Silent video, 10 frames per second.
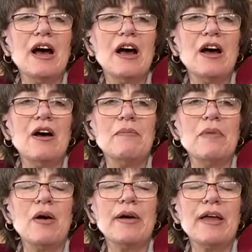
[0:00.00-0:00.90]

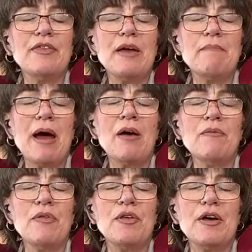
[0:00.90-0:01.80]
okay, they
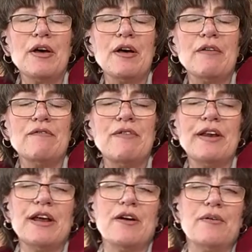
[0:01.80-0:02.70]
mount the
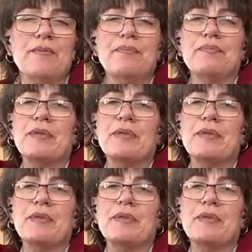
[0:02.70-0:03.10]
video